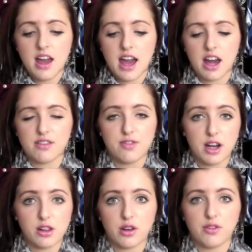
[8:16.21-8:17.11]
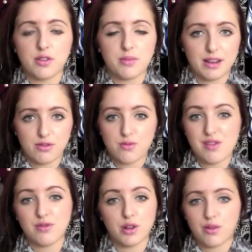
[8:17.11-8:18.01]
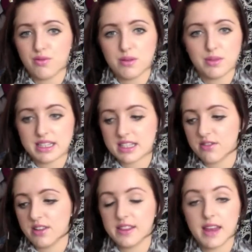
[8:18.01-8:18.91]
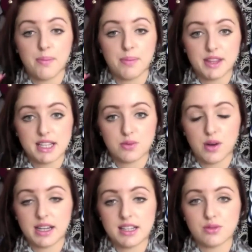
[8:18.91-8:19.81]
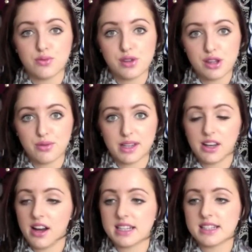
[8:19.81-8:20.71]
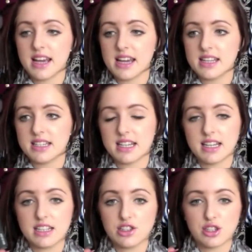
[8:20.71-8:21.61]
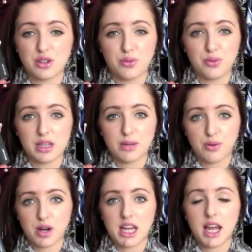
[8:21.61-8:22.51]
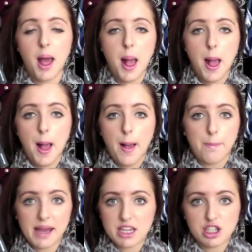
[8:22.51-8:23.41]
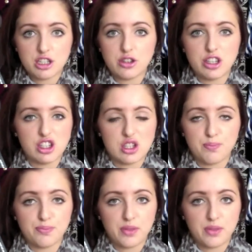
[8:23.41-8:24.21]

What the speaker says: and I find a lot of them like from Revlon and Rimmel and stuff like that, but this one is really, really nice, and it is just a really pretty beigey nude, just